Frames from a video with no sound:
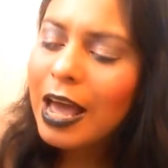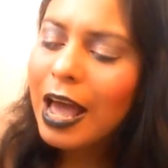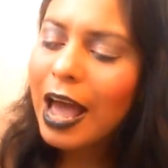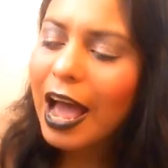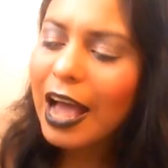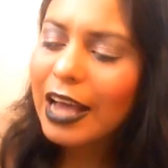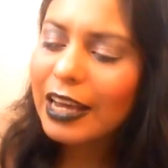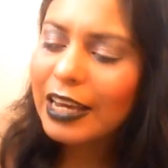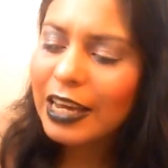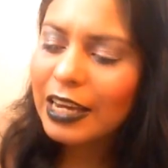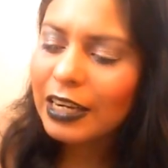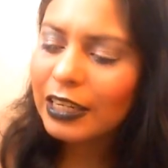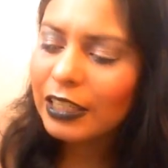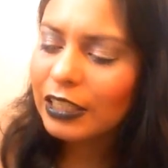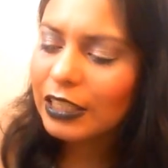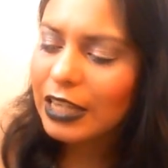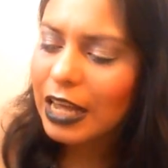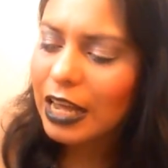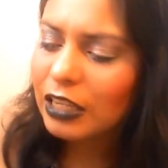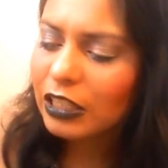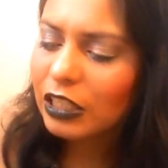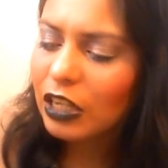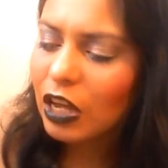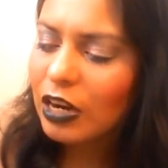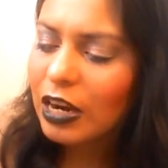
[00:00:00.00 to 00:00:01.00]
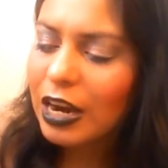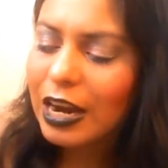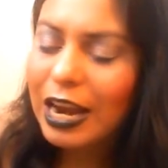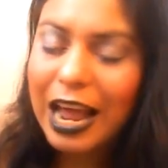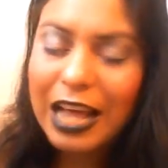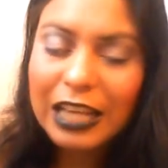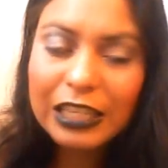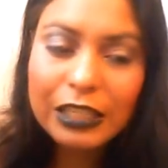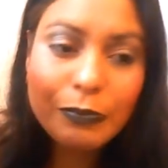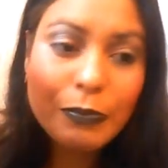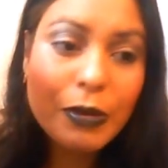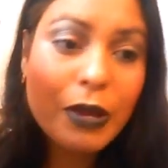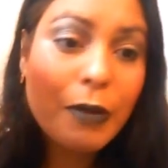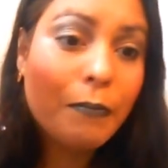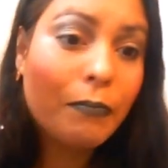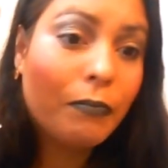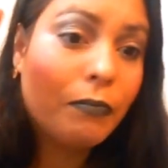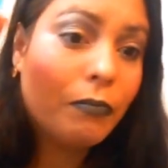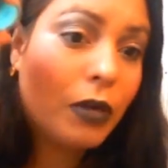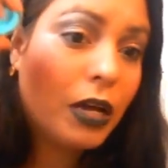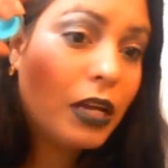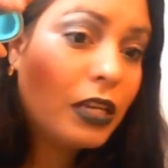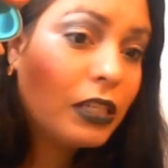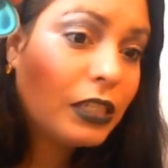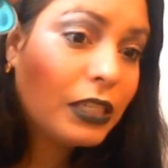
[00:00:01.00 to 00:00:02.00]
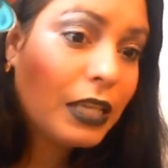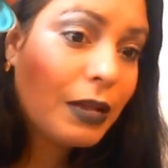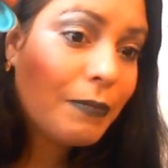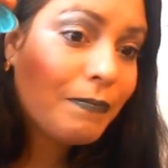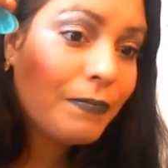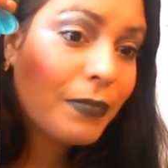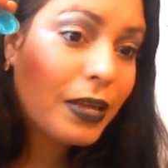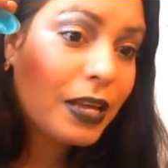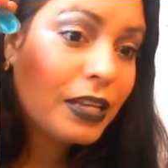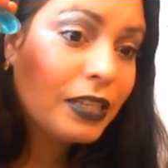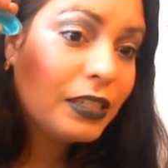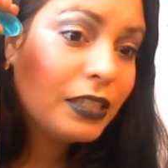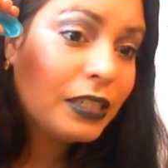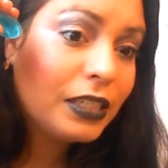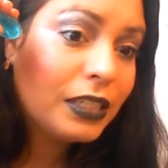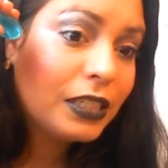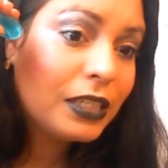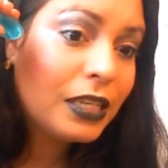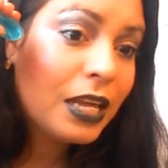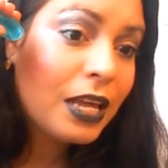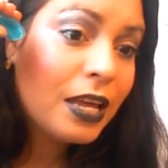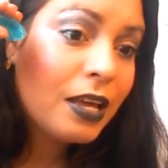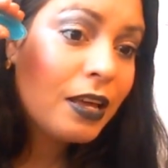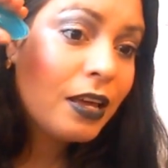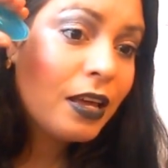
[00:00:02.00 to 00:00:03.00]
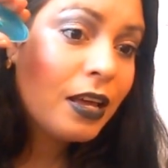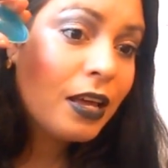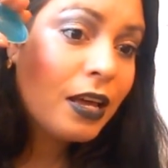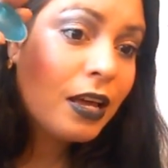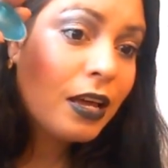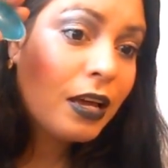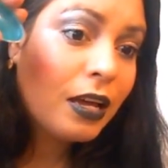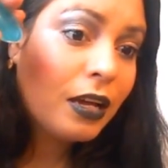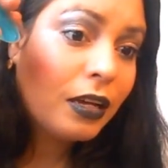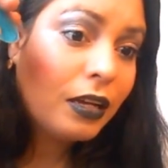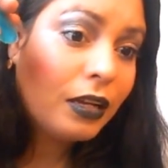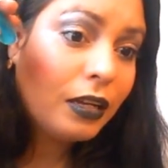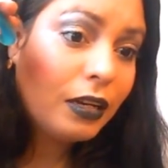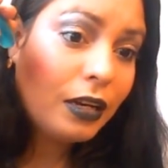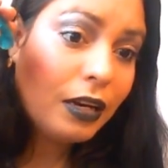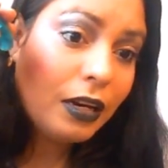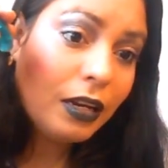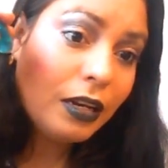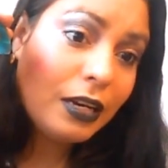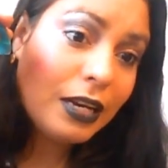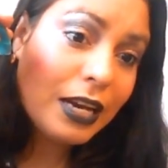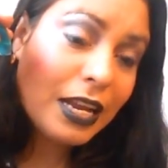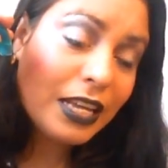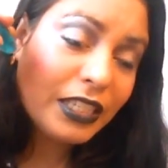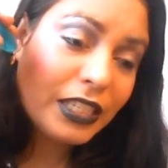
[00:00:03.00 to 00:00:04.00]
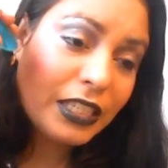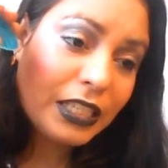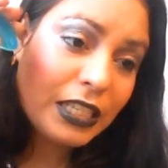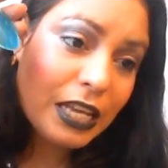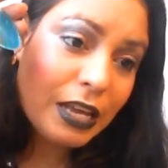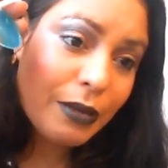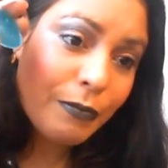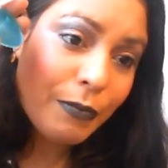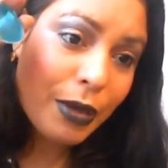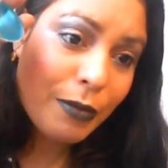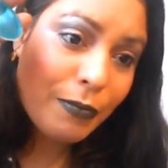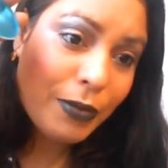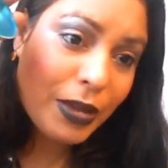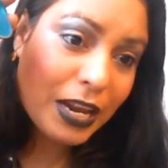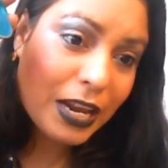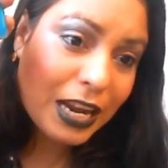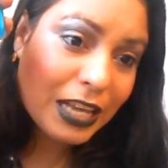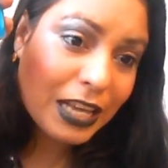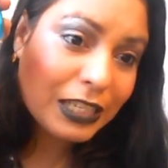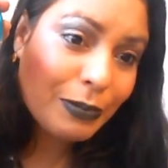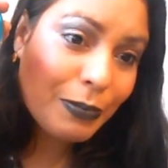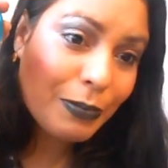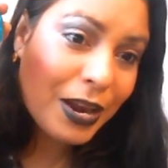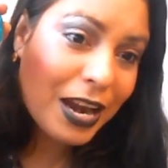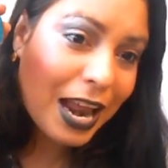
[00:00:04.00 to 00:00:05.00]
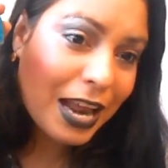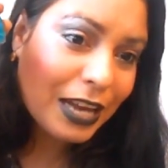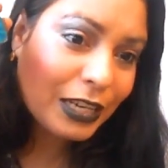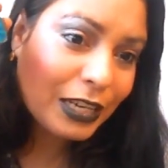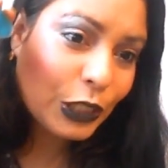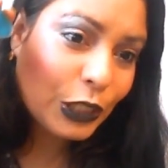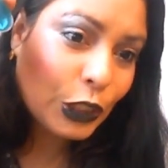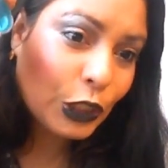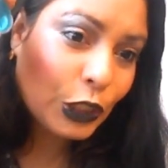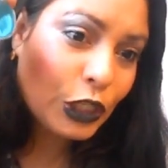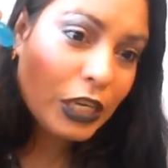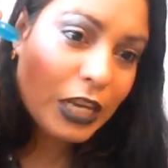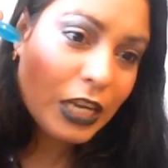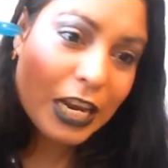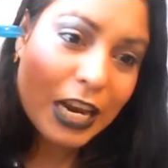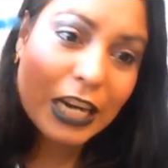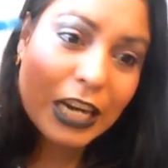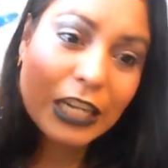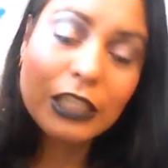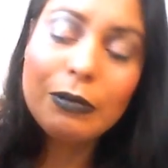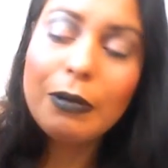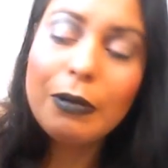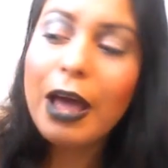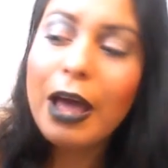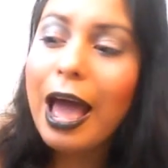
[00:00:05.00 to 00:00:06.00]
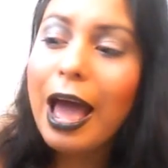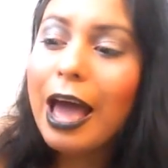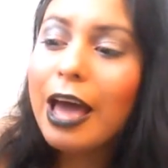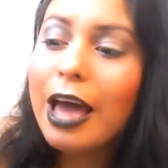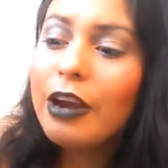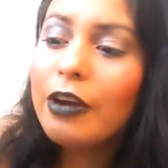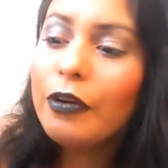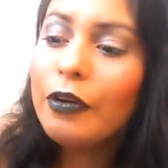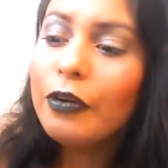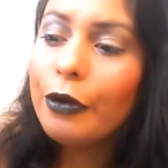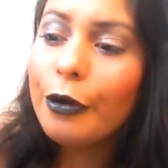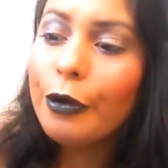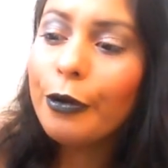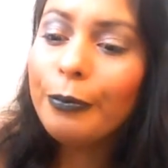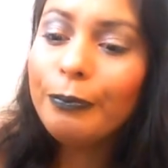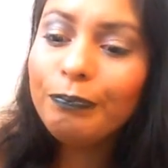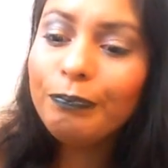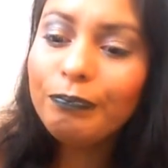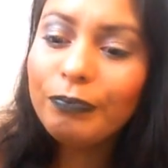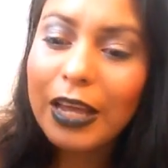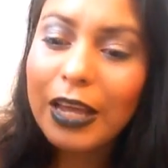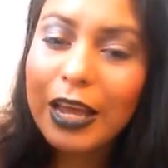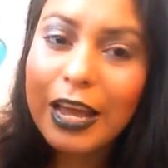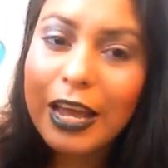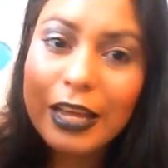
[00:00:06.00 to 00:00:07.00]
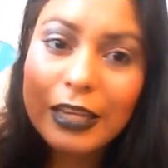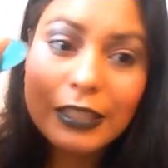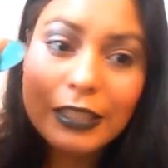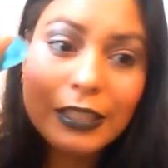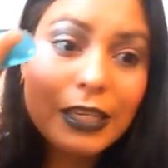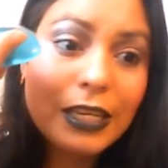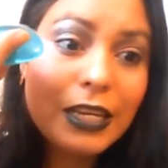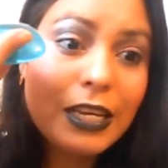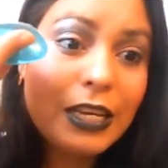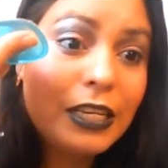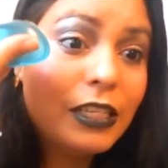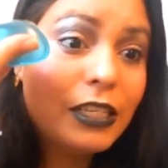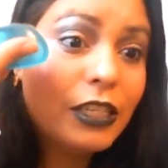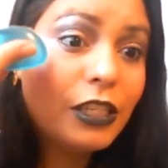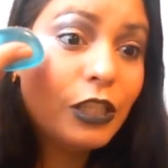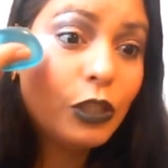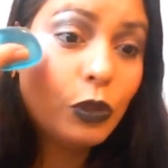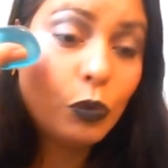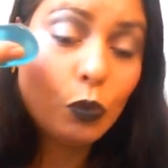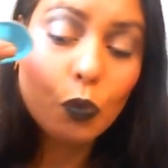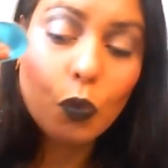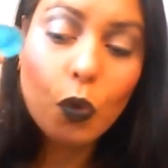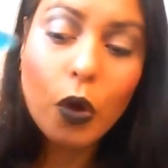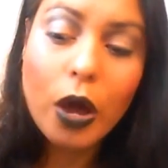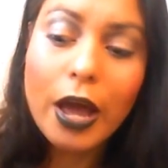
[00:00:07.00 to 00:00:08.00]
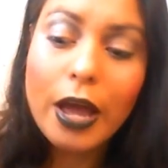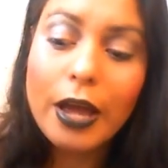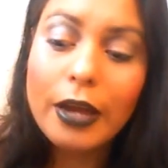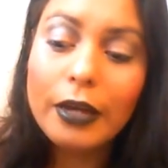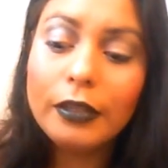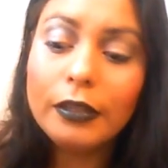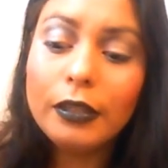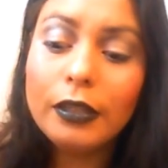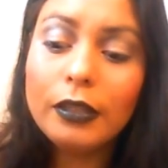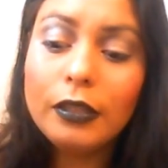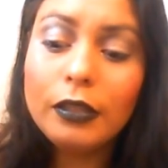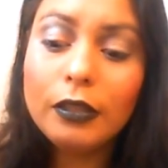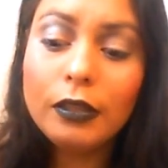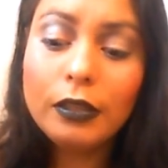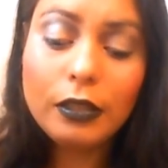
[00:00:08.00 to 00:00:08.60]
I can't say it's gonna last me months and months. Let's see, maybe it lasts me like 2 years, but I don't know. And it's one.